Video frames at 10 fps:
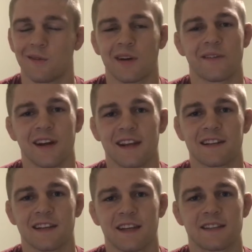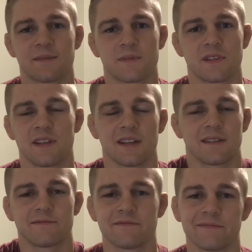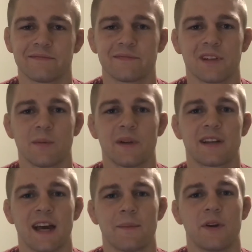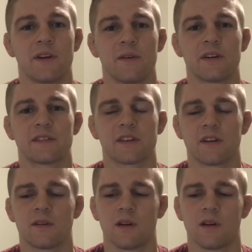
whenever I get a little bit of time to do it. So,